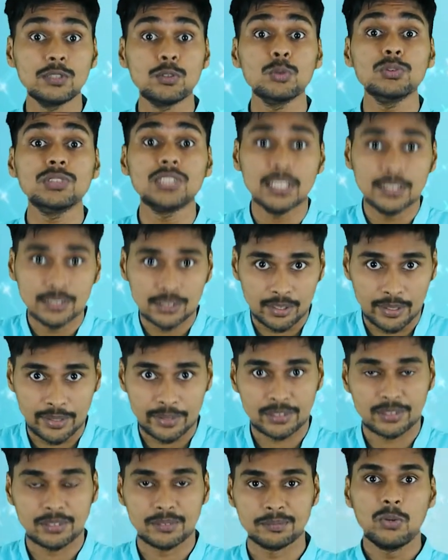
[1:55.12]
through
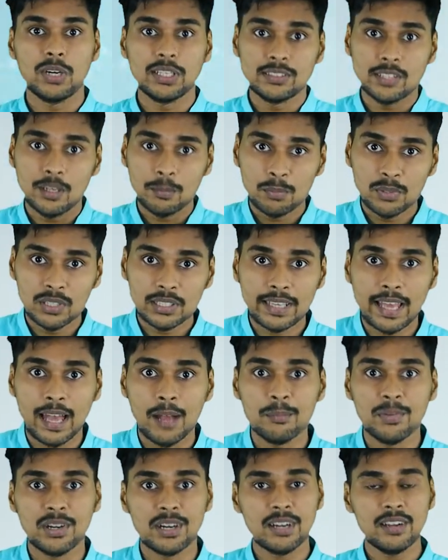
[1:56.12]
sensors. For example,
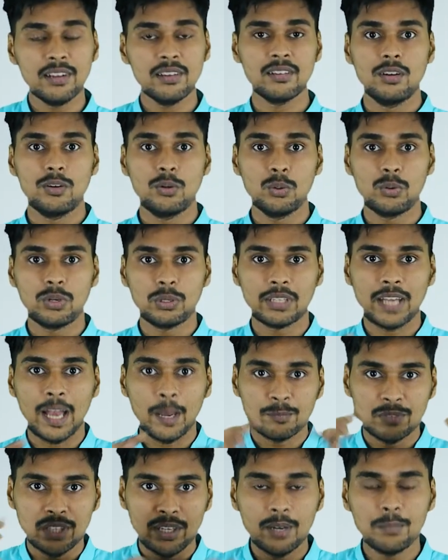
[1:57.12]
camera to
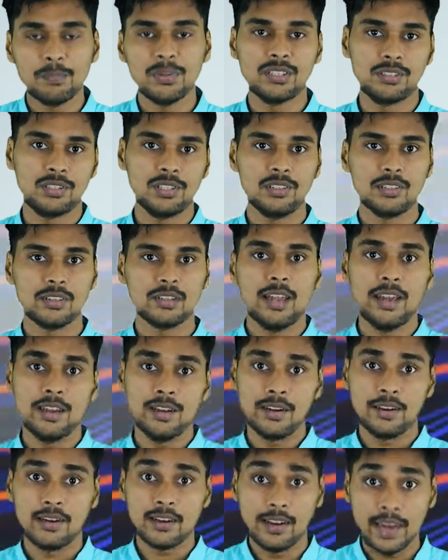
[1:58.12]
capture a picture
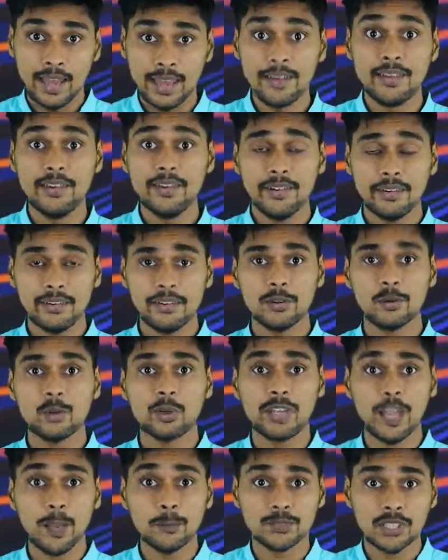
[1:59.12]
and LiDAR to
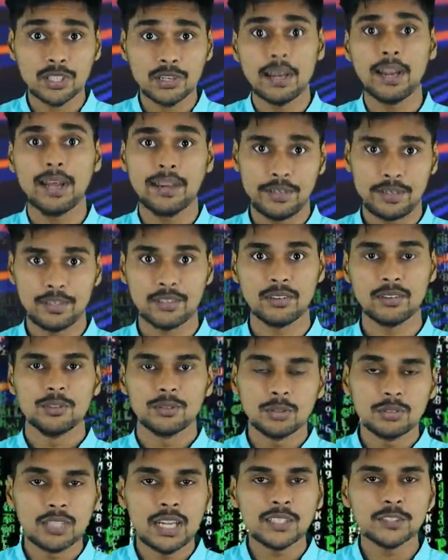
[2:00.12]
capture light.
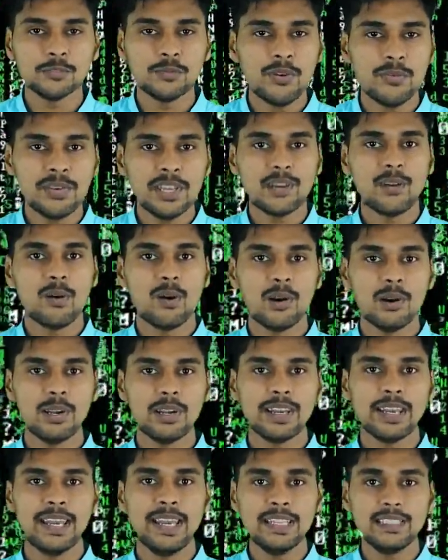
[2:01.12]
So that's why we called
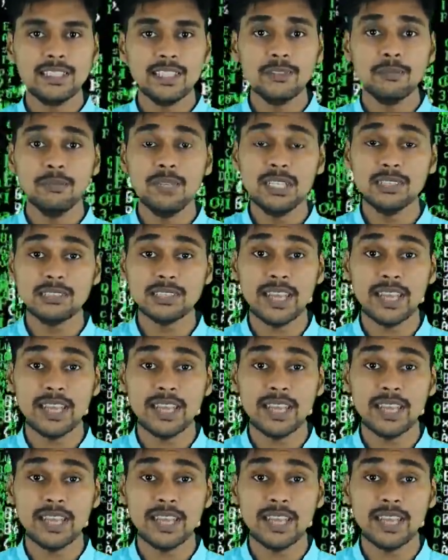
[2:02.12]
agent means